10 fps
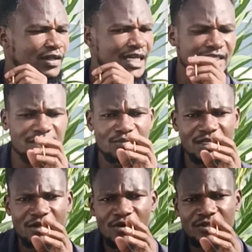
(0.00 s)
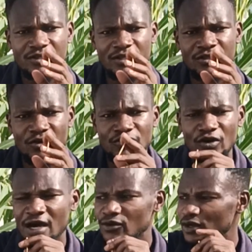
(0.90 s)
Does it mean God is
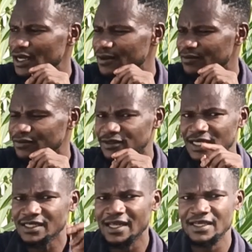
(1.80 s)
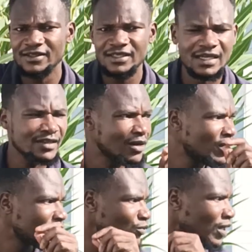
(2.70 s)
also a ruler, just like these other
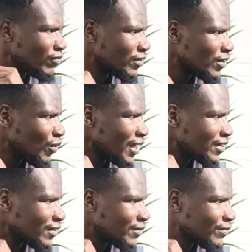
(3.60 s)
rulers we have in the world?